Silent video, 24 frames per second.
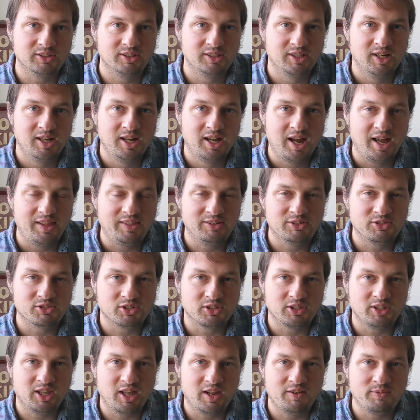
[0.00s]
I think there's a
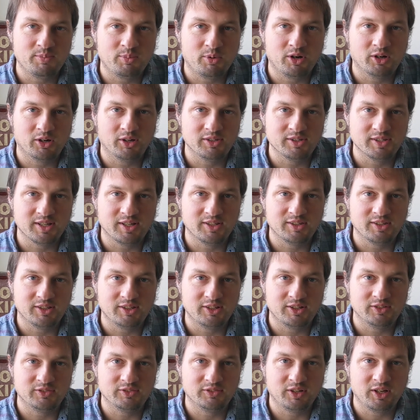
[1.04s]
lot of bargains out
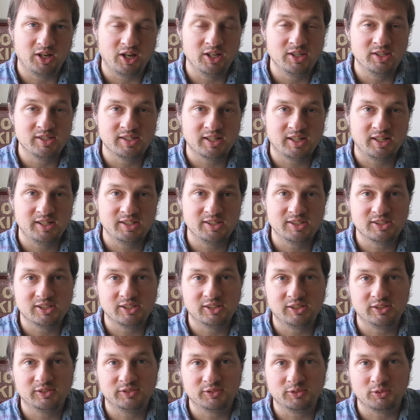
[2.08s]
there, uh, unsigned
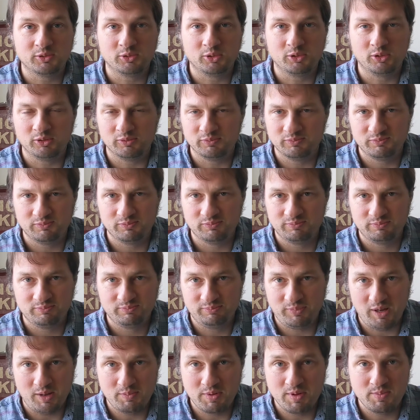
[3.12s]
stuff, or
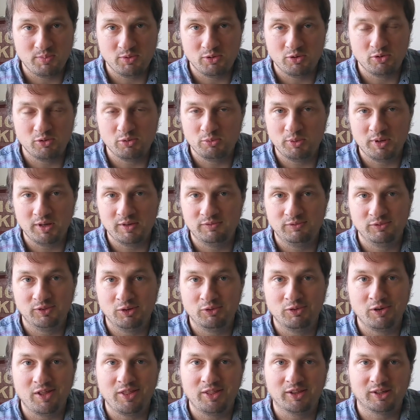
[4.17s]
by people who we know
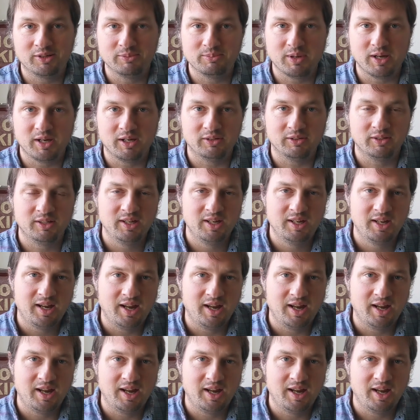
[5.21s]
nothing about.